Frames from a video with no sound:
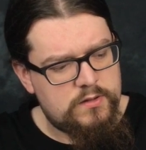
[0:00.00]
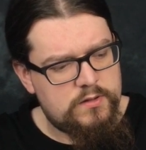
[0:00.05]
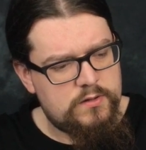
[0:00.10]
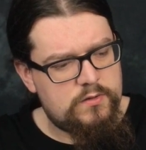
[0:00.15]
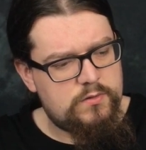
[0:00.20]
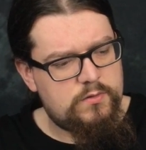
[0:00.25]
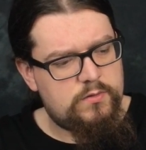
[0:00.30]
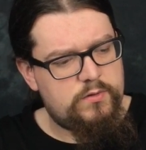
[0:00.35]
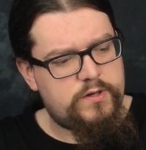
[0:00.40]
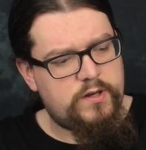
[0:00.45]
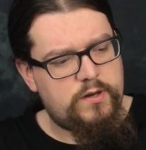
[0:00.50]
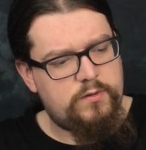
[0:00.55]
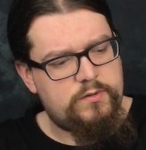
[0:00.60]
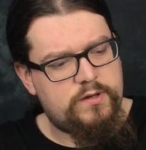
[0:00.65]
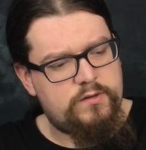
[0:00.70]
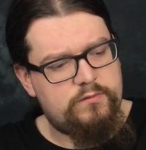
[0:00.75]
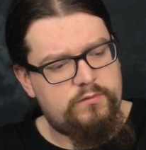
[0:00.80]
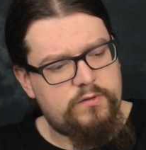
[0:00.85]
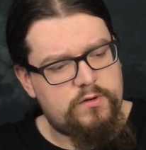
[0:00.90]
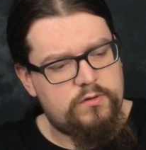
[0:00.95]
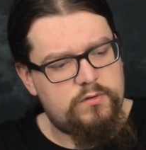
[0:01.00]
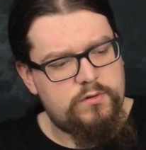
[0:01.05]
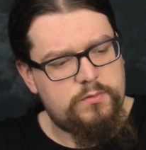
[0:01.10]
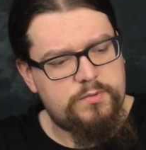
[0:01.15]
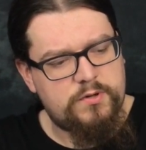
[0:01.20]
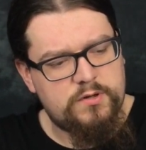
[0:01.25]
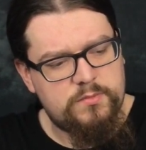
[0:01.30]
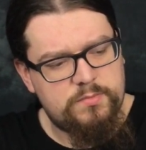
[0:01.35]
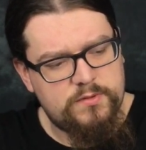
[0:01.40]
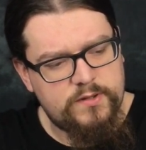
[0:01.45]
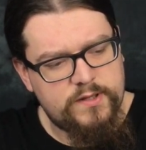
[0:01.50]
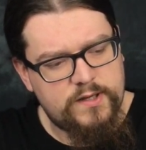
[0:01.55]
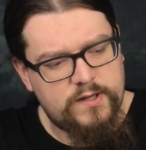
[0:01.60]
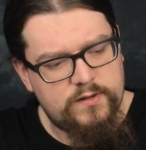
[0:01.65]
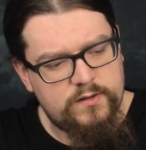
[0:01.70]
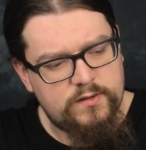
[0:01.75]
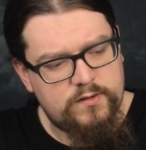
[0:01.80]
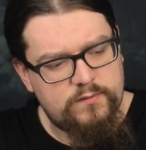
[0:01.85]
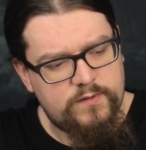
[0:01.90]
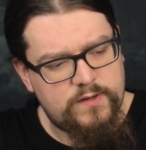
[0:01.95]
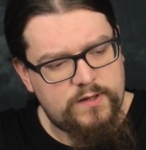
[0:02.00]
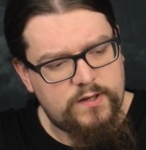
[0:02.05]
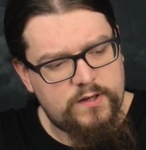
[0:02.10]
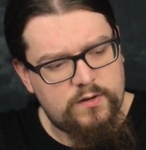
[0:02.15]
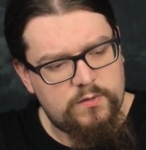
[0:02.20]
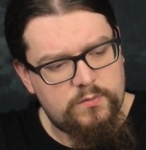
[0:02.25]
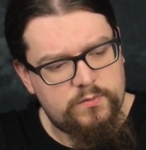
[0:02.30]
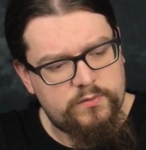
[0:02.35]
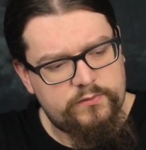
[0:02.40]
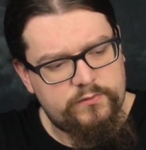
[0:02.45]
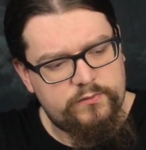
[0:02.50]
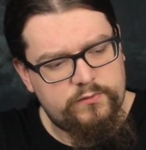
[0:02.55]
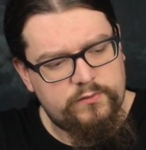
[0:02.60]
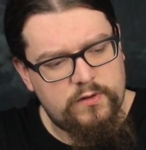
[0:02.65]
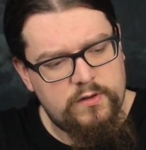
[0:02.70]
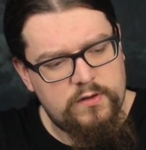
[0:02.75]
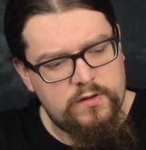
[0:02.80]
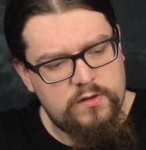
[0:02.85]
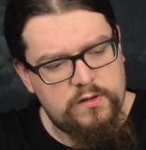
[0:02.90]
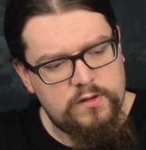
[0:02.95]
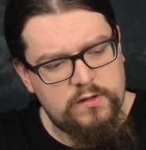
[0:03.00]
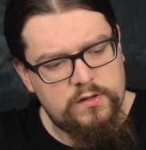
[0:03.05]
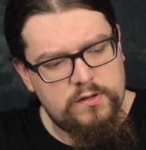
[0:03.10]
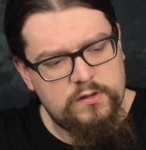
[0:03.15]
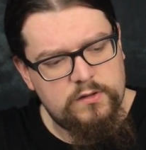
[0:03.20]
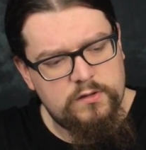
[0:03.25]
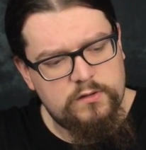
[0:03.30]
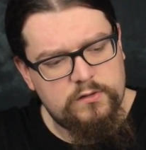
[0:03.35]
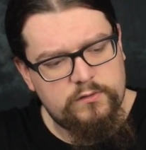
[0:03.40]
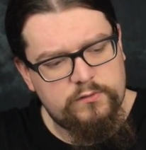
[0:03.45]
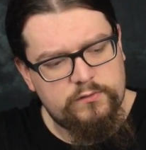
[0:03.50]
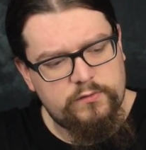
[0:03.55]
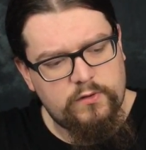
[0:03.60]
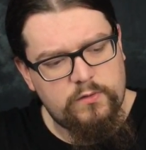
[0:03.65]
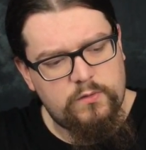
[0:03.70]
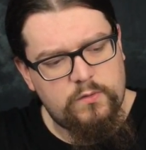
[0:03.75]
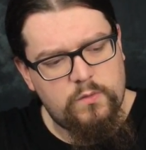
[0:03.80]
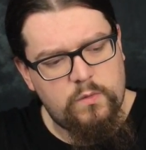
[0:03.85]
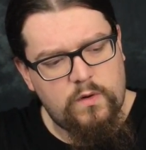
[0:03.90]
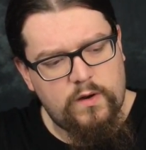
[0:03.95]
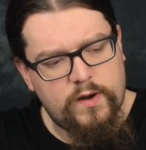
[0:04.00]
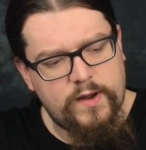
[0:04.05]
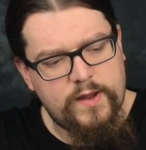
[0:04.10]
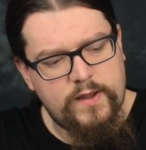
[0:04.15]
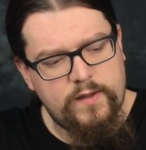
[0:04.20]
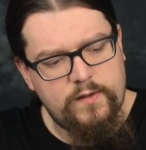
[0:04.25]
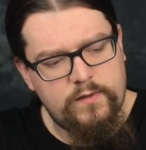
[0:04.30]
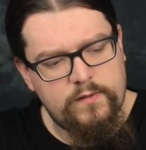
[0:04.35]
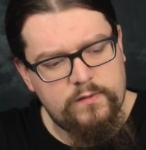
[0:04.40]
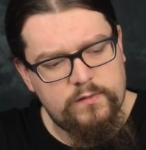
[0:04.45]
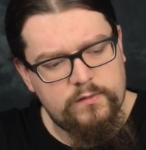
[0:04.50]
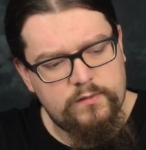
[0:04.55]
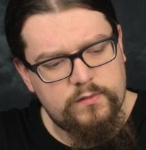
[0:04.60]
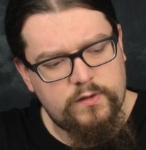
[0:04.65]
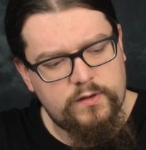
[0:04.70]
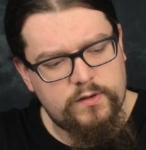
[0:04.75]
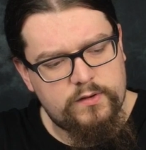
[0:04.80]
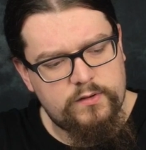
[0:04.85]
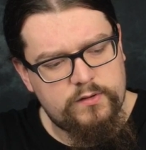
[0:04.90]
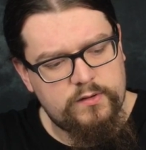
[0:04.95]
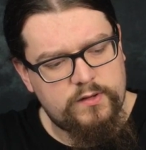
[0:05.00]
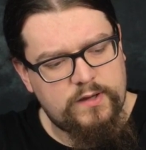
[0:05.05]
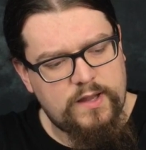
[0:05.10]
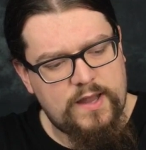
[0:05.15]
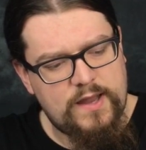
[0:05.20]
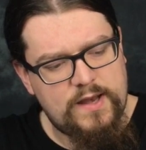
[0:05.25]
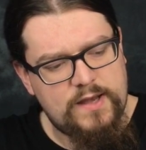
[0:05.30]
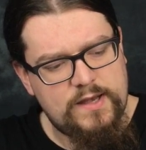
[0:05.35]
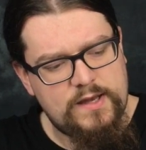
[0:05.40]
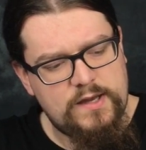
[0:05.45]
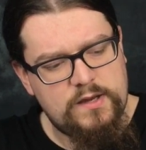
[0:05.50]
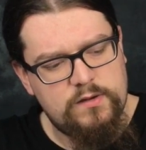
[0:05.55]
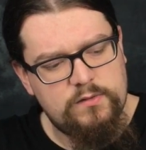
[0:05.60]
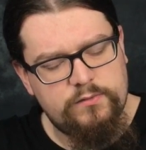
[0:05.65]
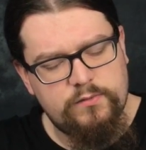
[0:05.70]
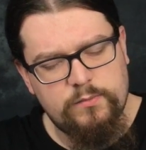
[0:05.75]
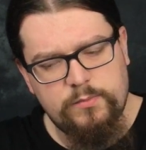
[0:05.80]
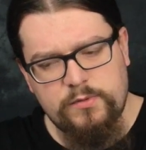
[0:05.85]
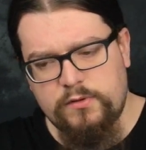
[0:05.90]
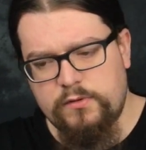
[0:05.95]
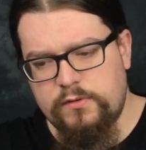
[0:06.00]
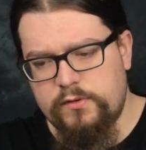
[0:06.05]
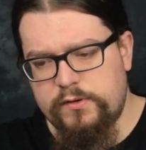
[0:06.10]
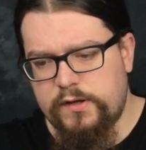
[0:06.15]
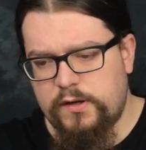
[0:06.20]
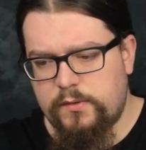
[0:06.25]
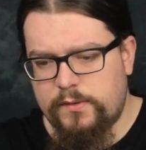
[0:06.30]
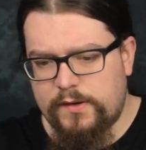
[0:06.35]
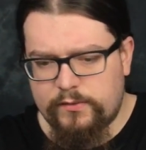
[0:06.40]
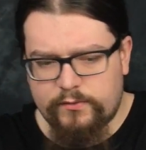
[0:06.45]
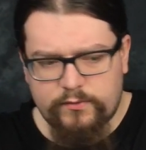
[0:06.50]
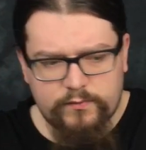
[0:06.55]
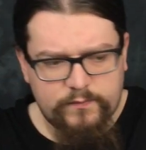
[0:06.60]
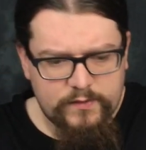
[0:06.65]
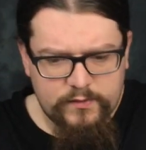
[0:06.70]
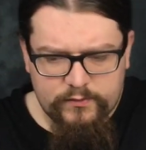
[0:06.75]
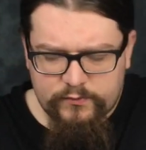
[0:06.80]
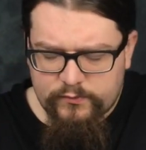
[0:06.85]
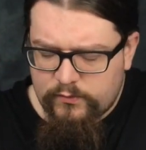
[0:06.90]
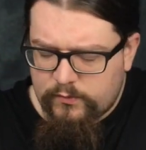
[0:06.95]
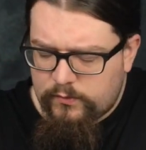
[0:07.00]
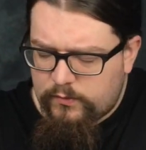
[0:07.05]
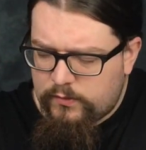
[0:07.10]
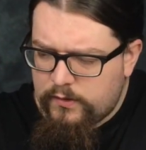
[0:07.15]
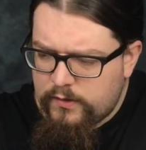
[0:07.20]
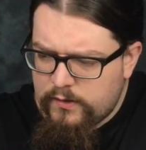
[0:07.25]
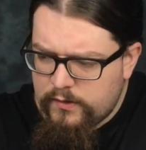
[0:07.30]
audio didn't record properly, and the video was so quiet that I couldn't get any usable audio out of it at all.